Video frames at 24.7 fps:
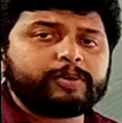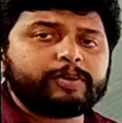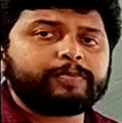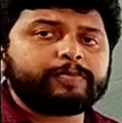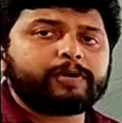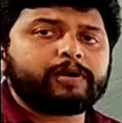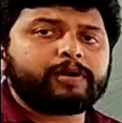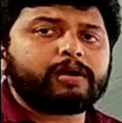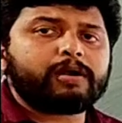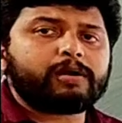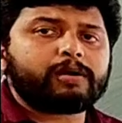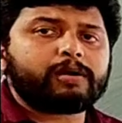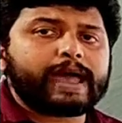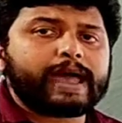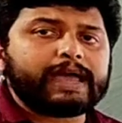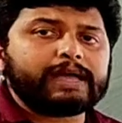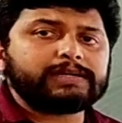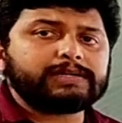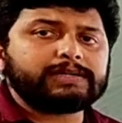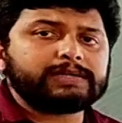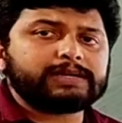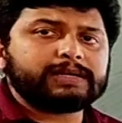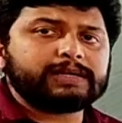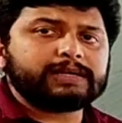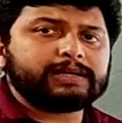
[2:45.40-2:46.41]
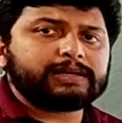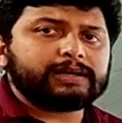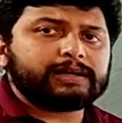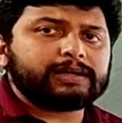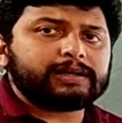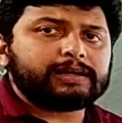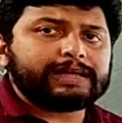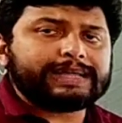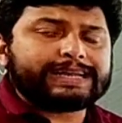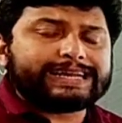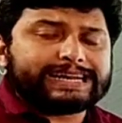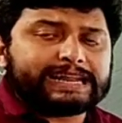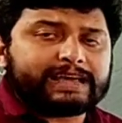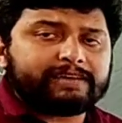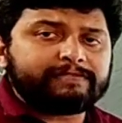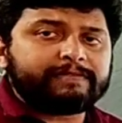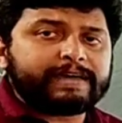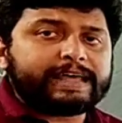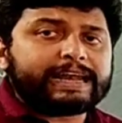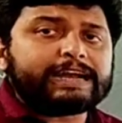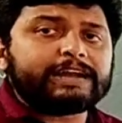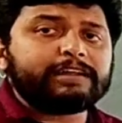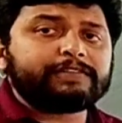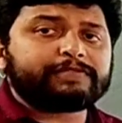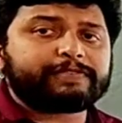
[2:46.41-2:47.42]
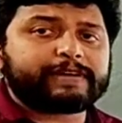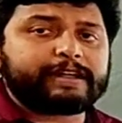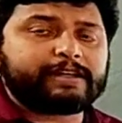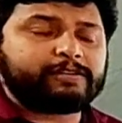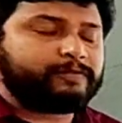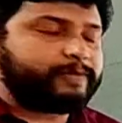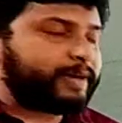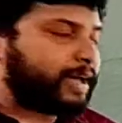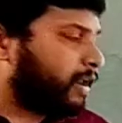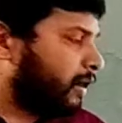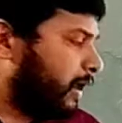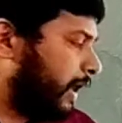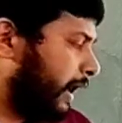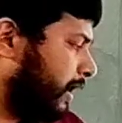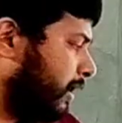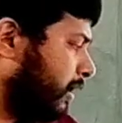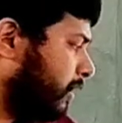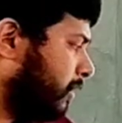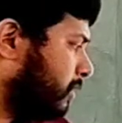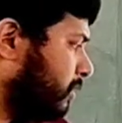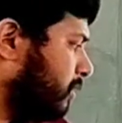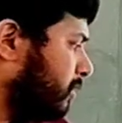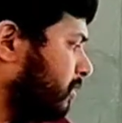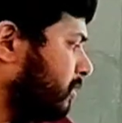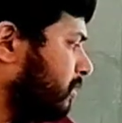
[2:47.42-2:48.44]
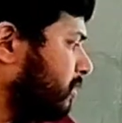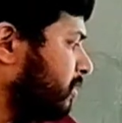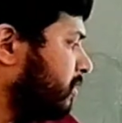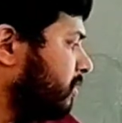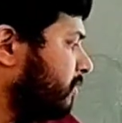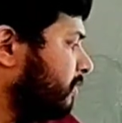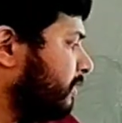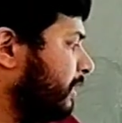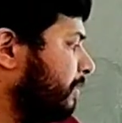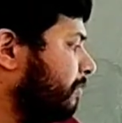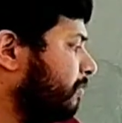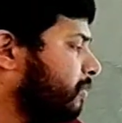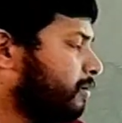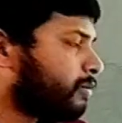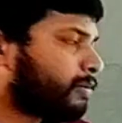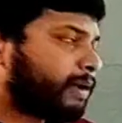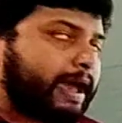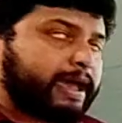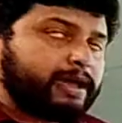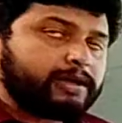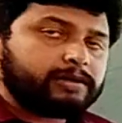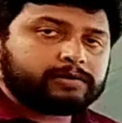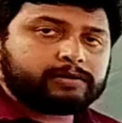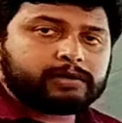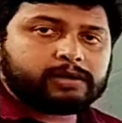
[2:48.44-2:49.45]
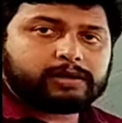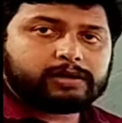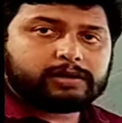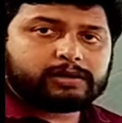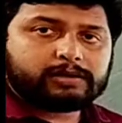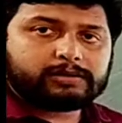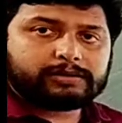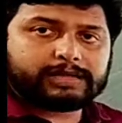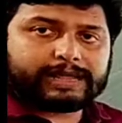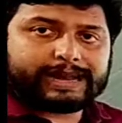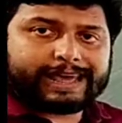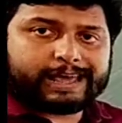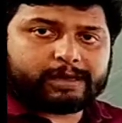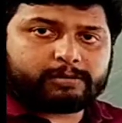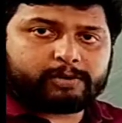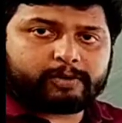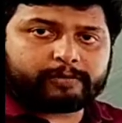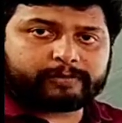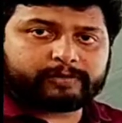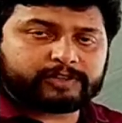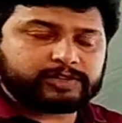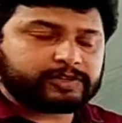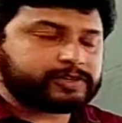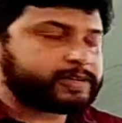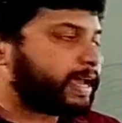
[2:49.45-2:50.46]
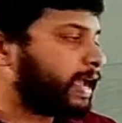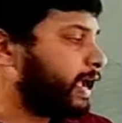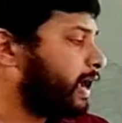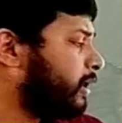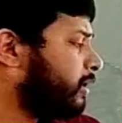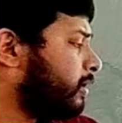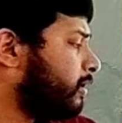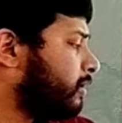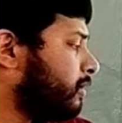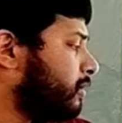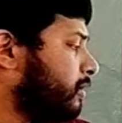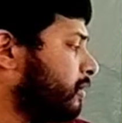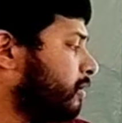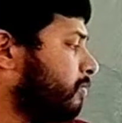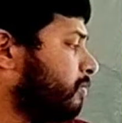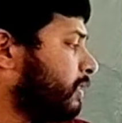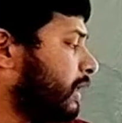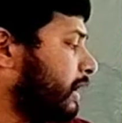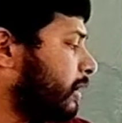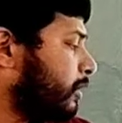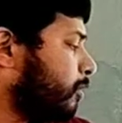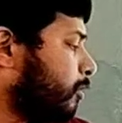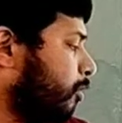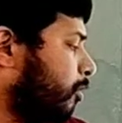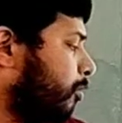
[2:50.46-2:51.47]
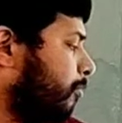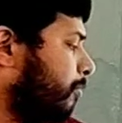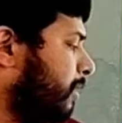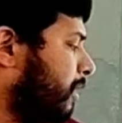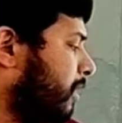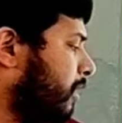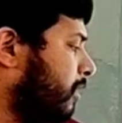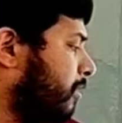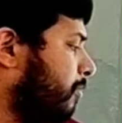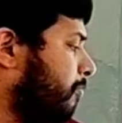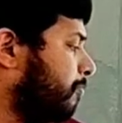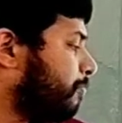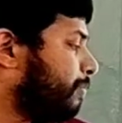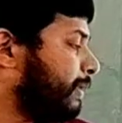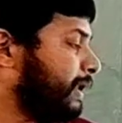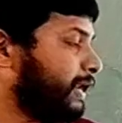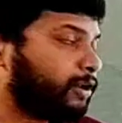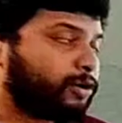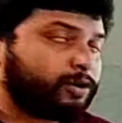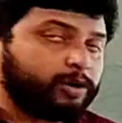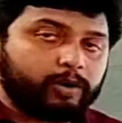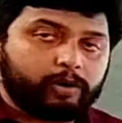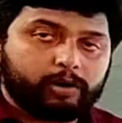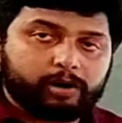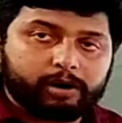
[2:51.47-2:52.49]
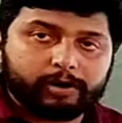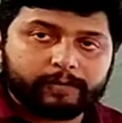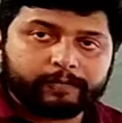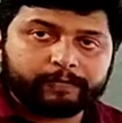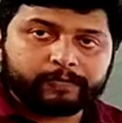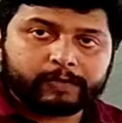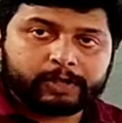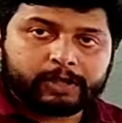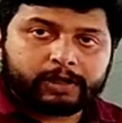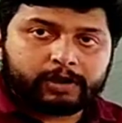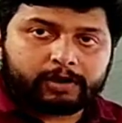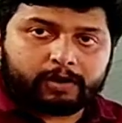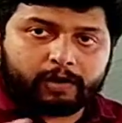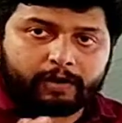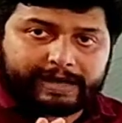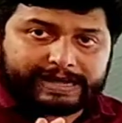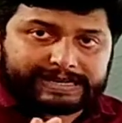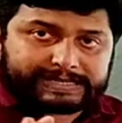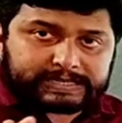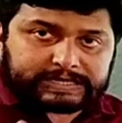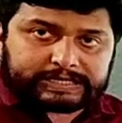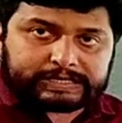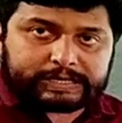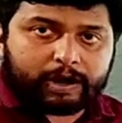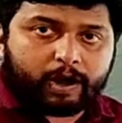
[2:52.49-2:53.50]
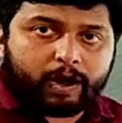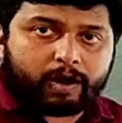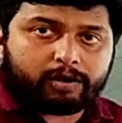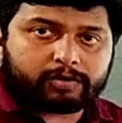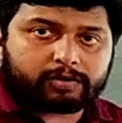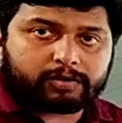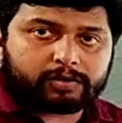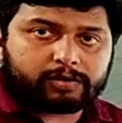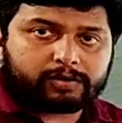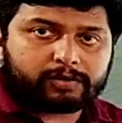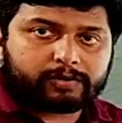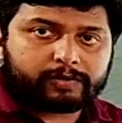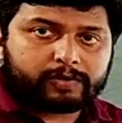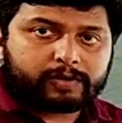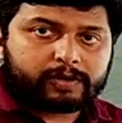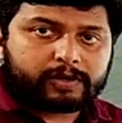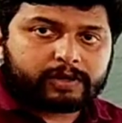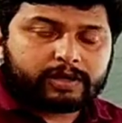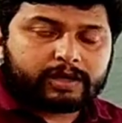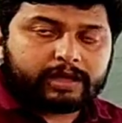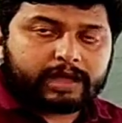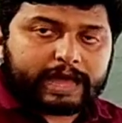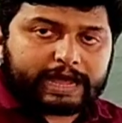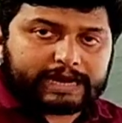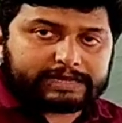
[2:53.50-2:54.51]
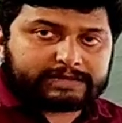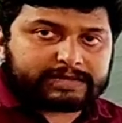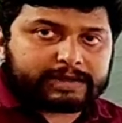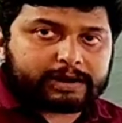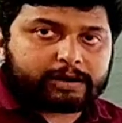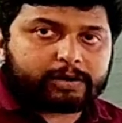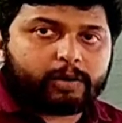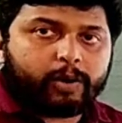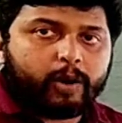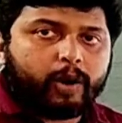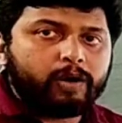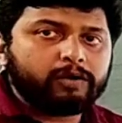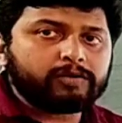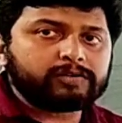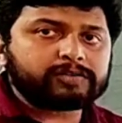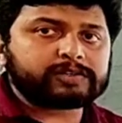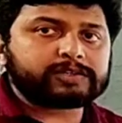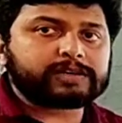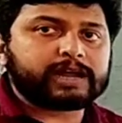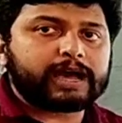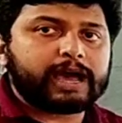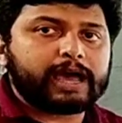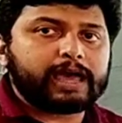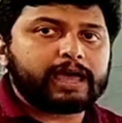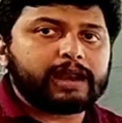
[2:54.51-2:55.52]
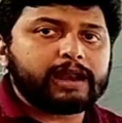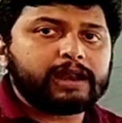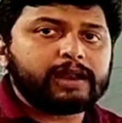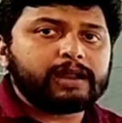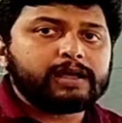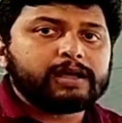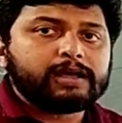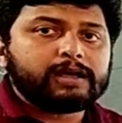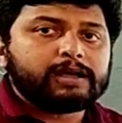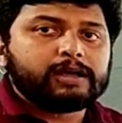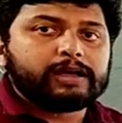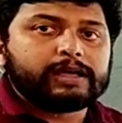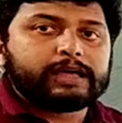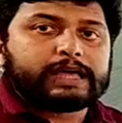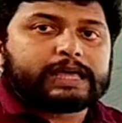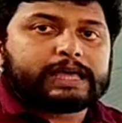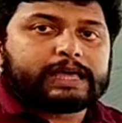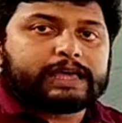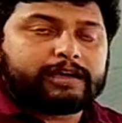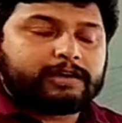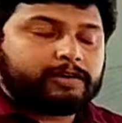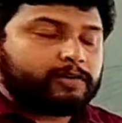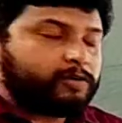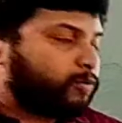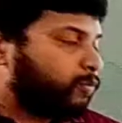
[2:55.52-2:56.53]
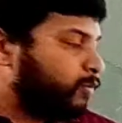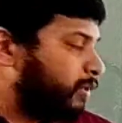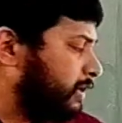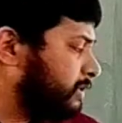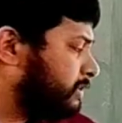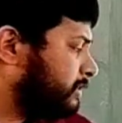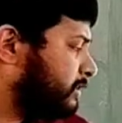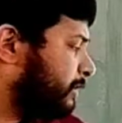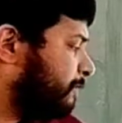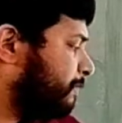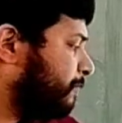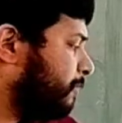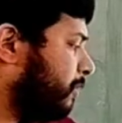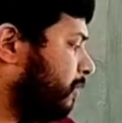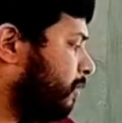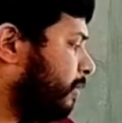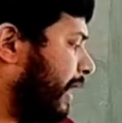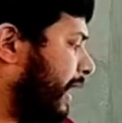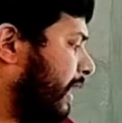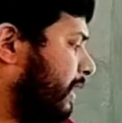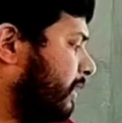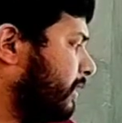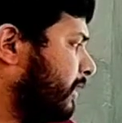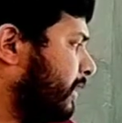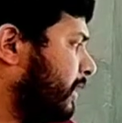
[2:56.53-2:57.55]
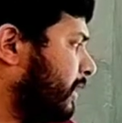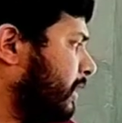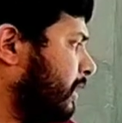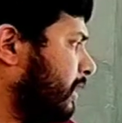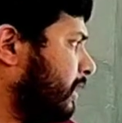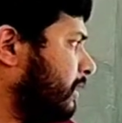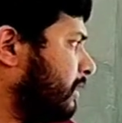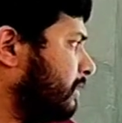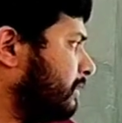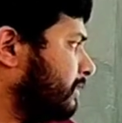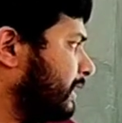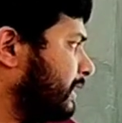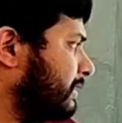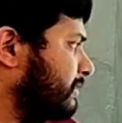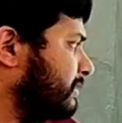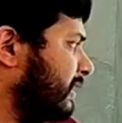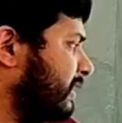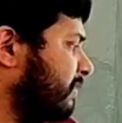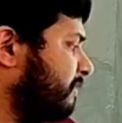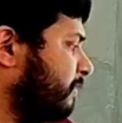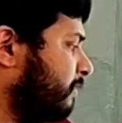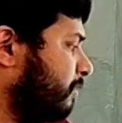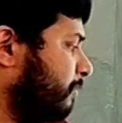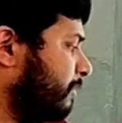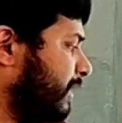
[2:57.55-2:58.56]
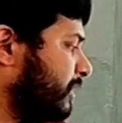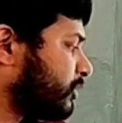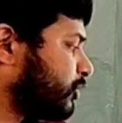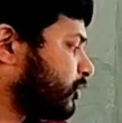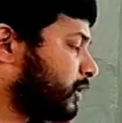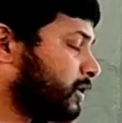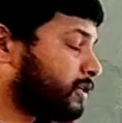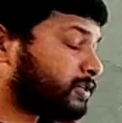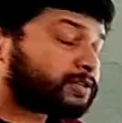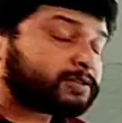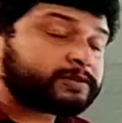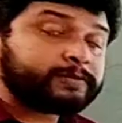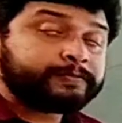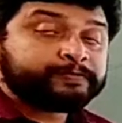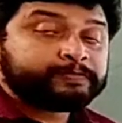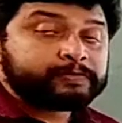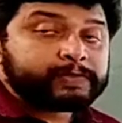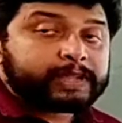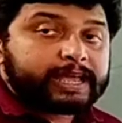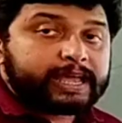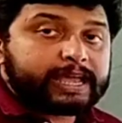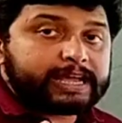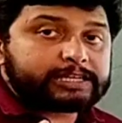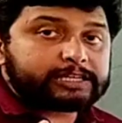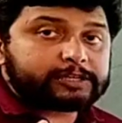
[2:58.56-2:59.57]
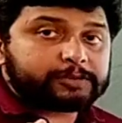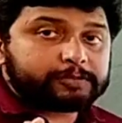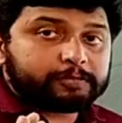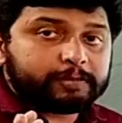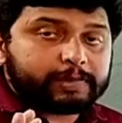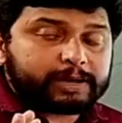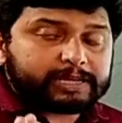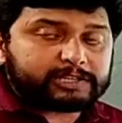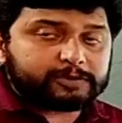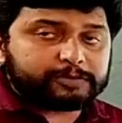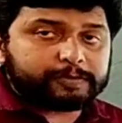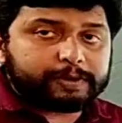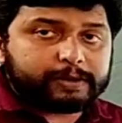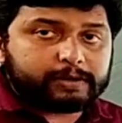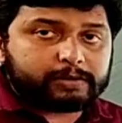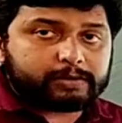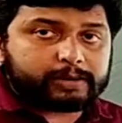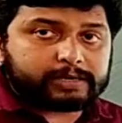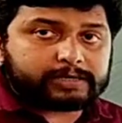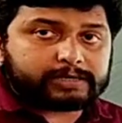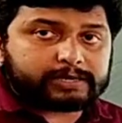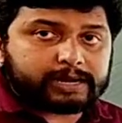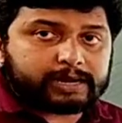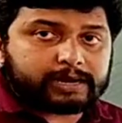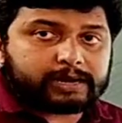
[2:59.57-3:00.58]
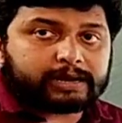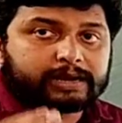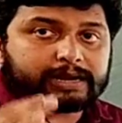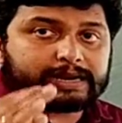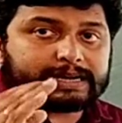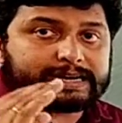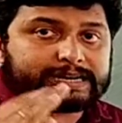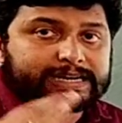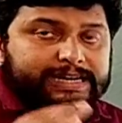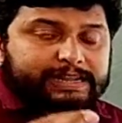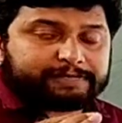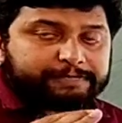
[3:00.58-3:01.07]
people are writing in a very different way, like they will write the name of the state, then comma, pin code. No, it's not. It's a wrong style. Once if you are writing these informations, it must be written